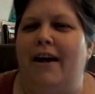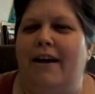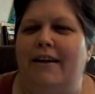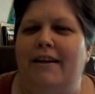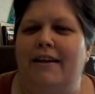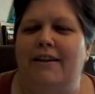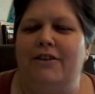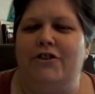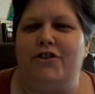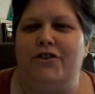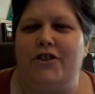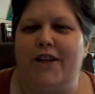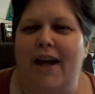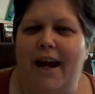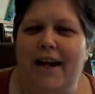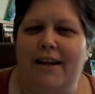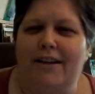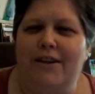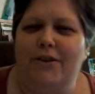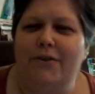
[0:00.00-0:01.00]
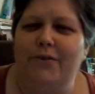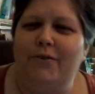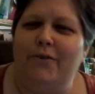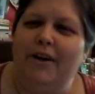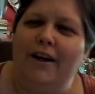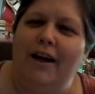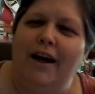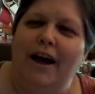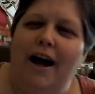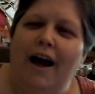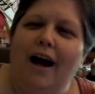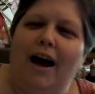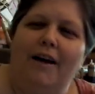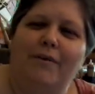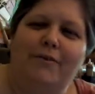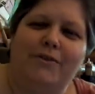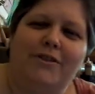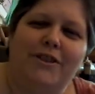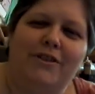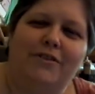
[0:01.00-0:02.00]
and entertain you.
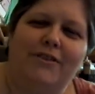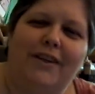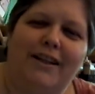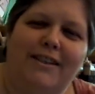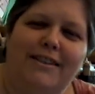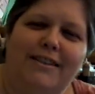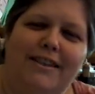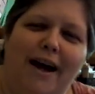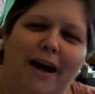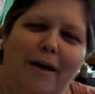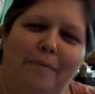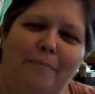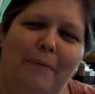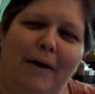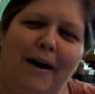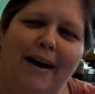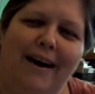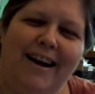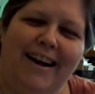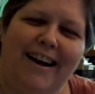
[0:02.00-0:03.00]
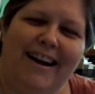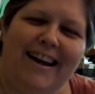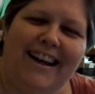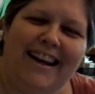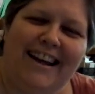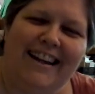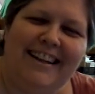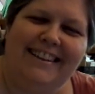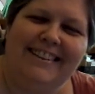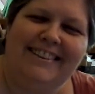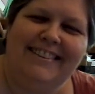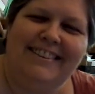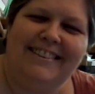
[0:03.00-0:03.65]
I will see you next time. Bye!